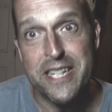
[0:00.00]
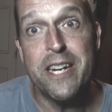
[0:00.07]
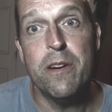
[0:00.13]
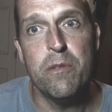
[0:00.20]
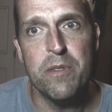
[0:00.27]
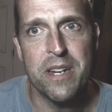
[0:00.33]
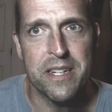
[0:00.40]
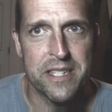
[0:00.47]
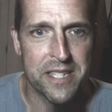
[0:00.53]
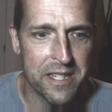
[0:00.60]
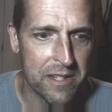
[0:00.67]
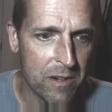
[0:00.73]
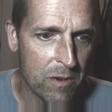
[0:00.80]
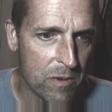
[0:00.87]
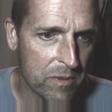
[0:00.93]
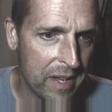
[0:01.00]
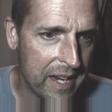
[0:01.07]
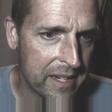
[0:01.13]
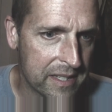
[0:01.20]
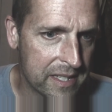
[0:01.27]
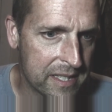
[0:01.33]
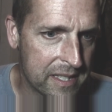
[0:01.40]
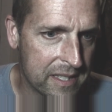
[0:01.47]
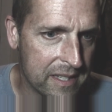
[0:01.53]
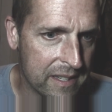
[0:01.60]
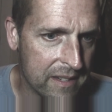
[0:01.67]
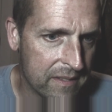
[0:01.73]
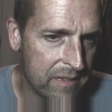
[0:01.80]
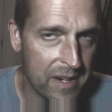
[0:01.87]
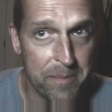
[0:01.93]
units, and all that
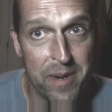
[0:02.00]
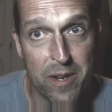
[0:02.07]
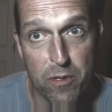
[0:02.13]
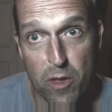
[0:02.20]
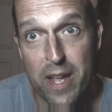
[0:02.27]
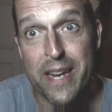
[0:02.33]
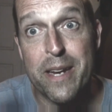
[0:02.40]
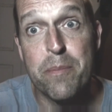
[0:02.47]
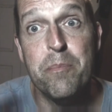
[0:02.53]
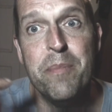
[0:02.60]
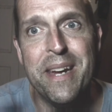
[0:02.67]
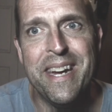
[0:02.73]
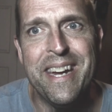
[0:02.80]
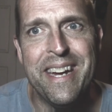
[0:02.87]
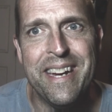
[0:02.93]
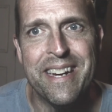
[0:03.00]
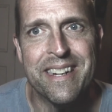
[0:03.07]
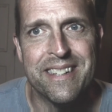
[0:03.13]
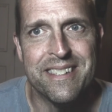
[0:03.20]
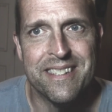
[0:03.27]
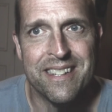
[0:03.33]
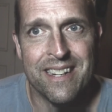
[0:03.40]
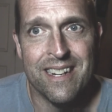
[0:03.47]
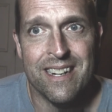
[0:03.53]
stuff. I mean, like me. And